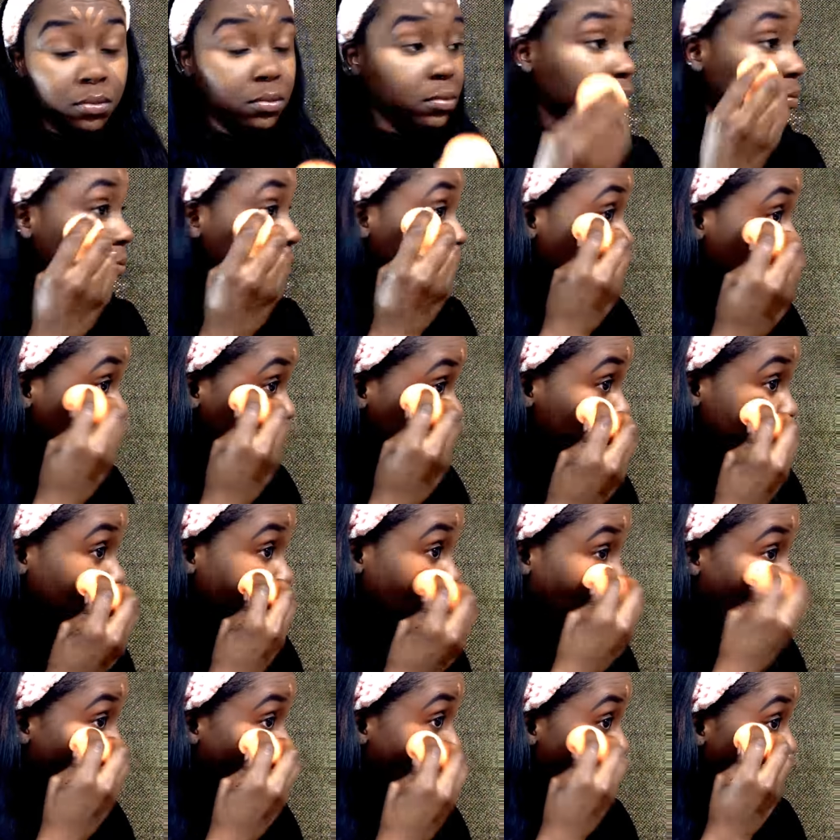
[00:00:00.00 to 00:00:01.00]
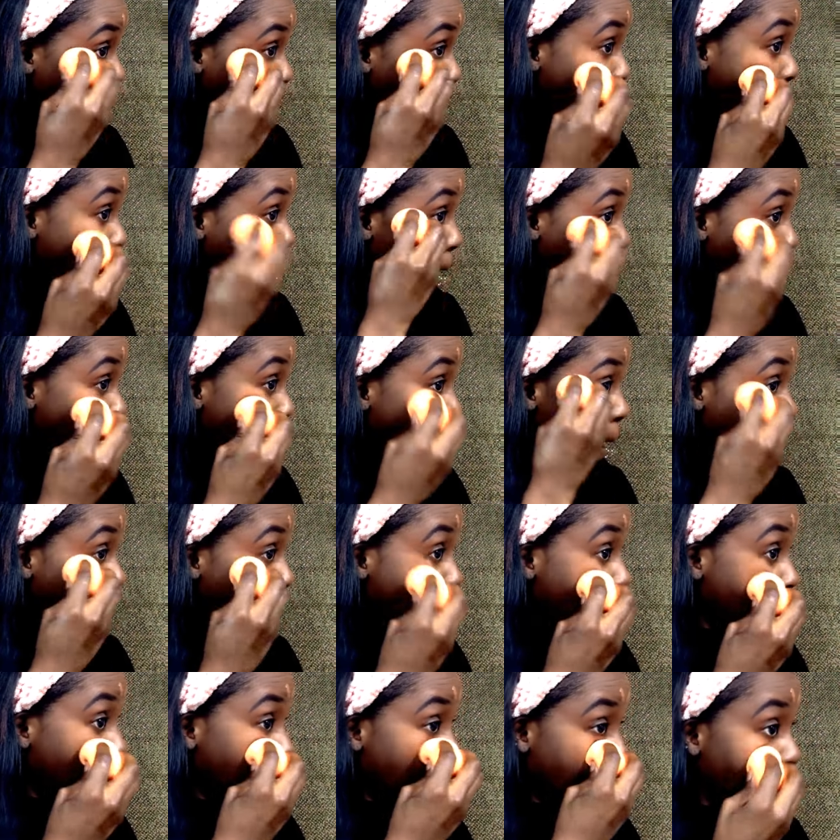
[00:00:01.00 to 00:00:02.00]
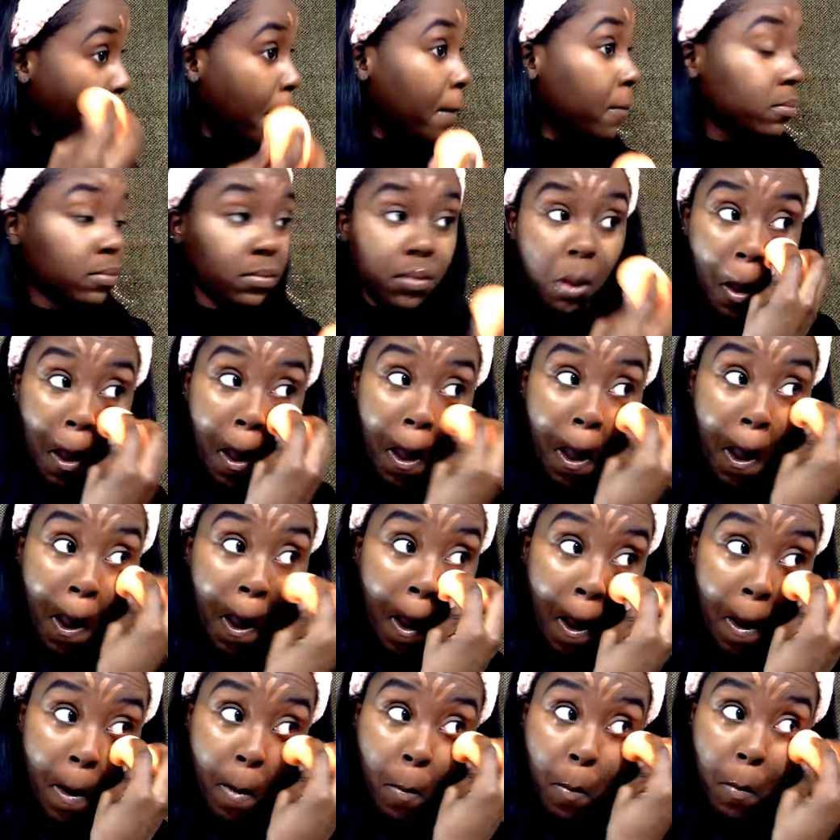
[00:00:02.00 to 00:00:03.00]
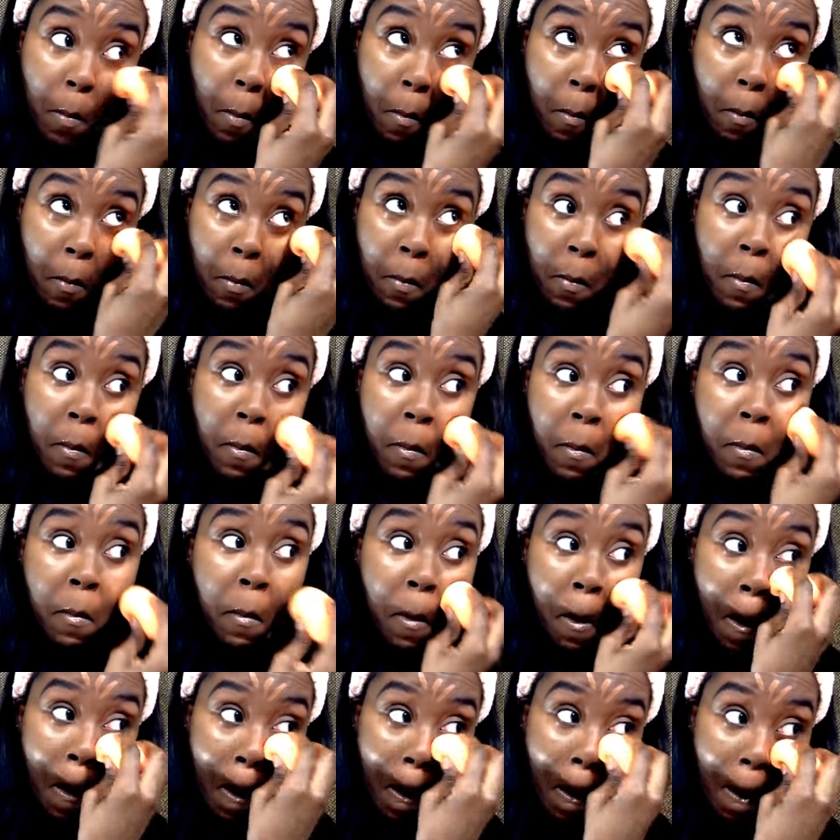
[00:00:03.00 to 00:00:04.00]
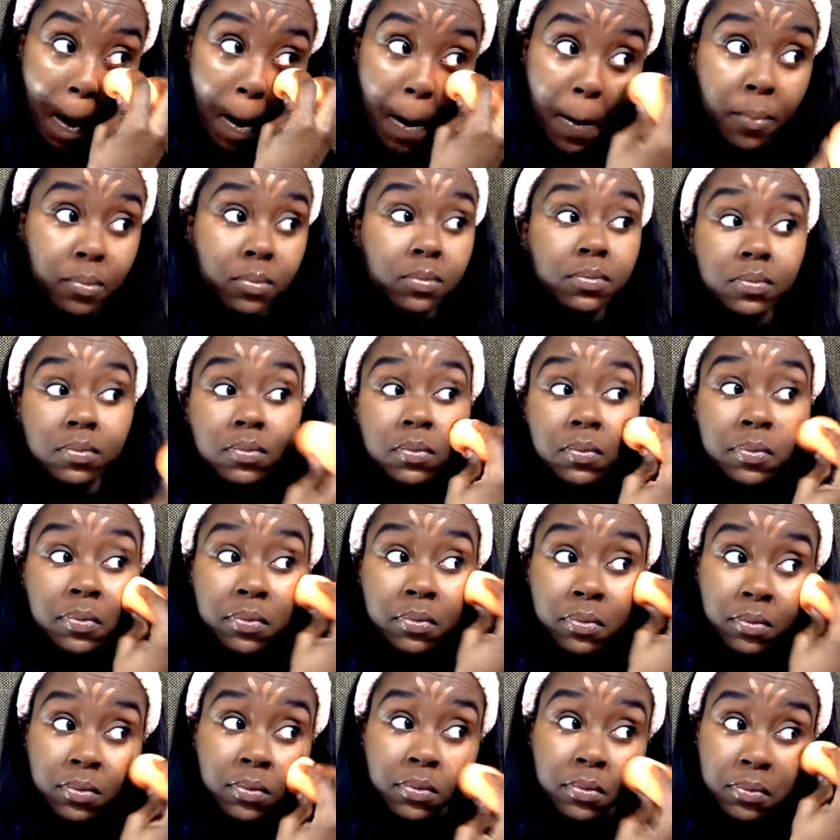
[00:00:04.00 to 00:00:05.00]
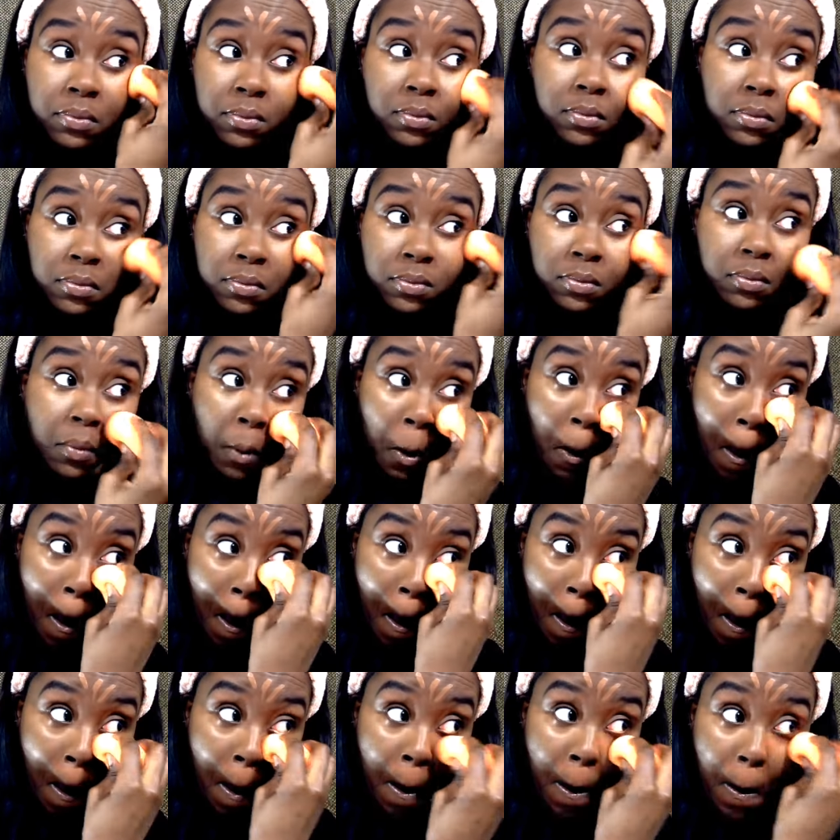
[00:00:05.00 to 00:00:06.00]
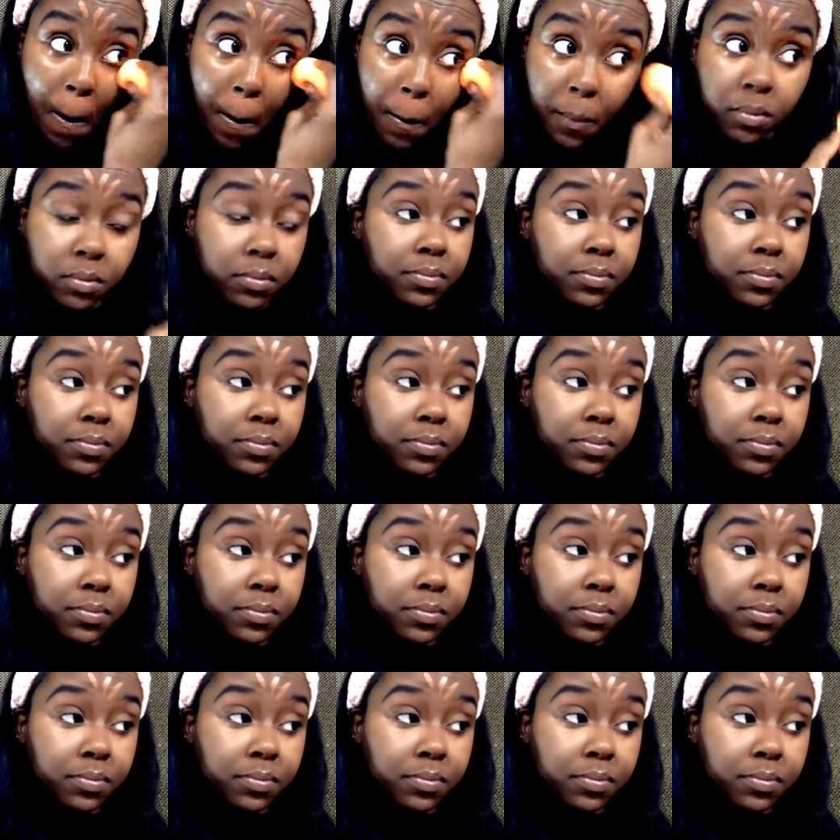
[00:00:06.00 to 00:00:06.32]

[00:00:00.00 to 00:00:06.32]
And once again, that's the Real Technique sponge. And it's only $6 with the case.